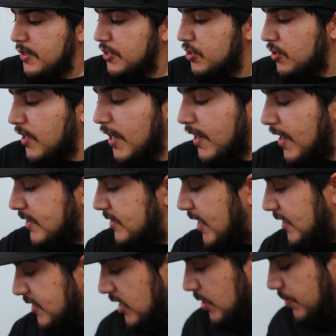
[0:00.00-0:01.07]
So yeah, guys,
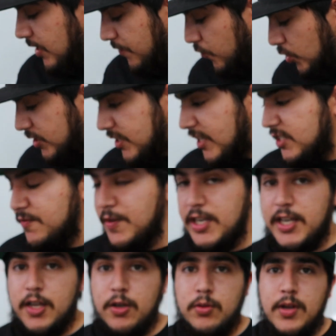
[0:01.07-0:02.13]
that's going to be it for today's
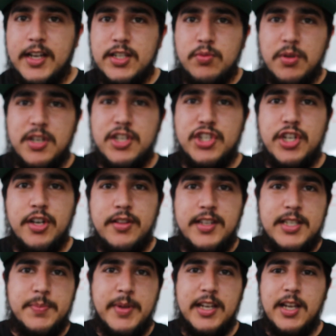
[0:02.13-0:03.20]
video. I just want to share
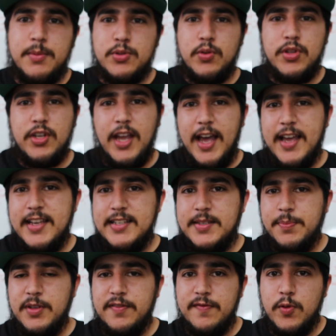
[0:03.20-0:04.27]
these pickups with you guys
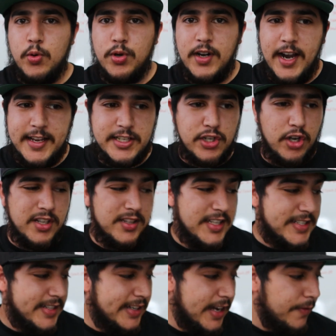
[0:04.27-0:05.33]
before I start
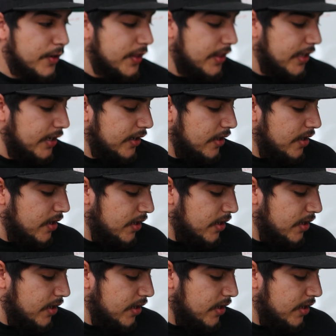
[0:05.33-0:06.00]
listing everything.